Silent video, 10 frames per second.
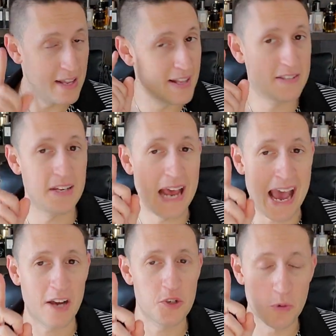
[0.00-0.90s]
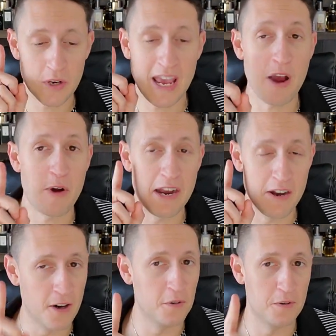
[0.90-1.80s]
and that's an actual carrot
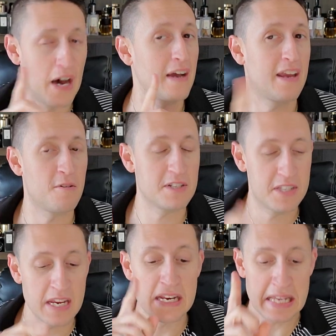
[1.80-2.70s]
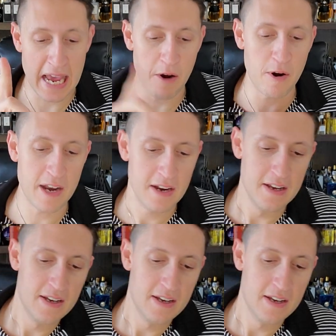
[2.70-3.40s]
note, not carrot seed, carrot